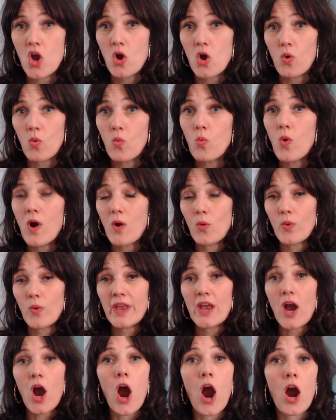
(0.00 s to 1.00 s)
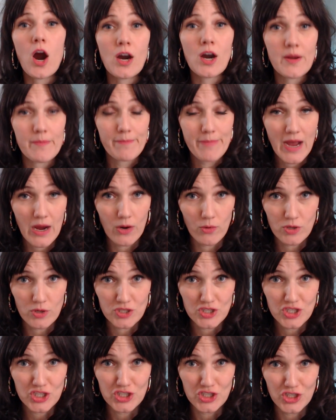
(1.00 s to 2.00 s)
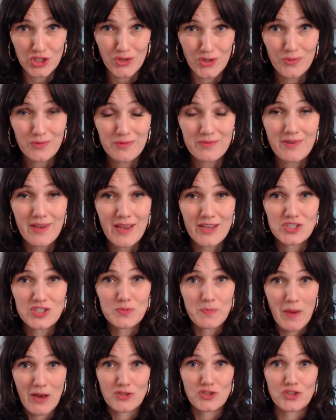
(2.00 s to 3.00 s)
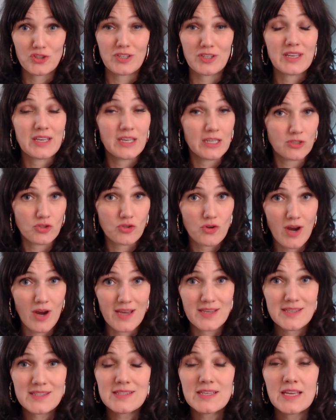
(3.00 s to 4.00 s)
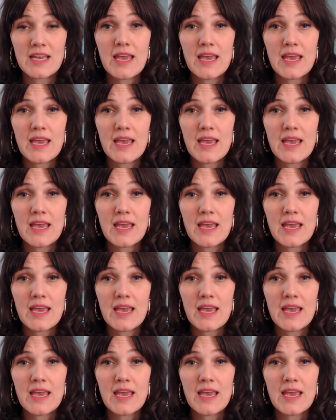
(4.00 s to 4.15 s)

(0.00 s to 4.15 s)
What we are empowered to do, especially in Christ,